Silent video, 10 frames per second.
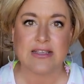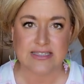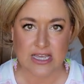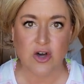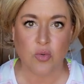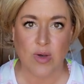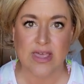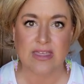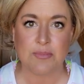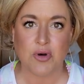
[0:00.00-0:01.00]
single
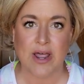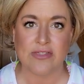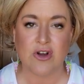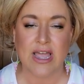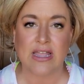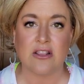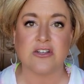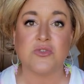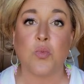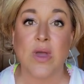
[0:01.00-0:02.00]
wig they put on their head
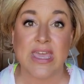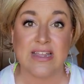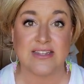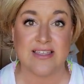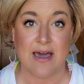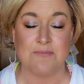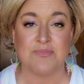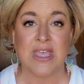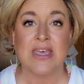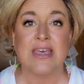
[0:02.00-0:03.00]
looks wiggy to them.